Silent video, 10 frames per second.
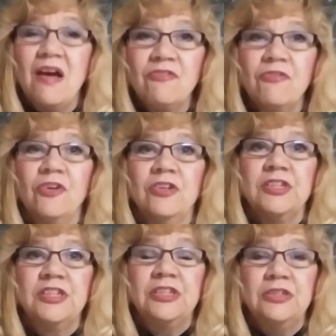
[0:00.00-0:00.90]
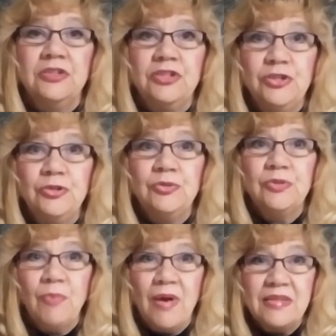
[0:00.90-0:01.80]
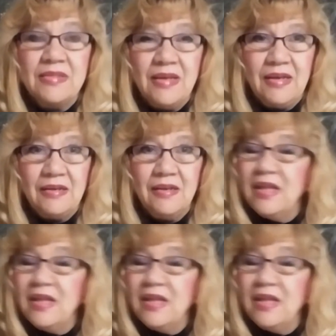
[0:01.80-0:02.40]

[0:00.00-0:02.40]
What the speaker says: effort to do the right thing.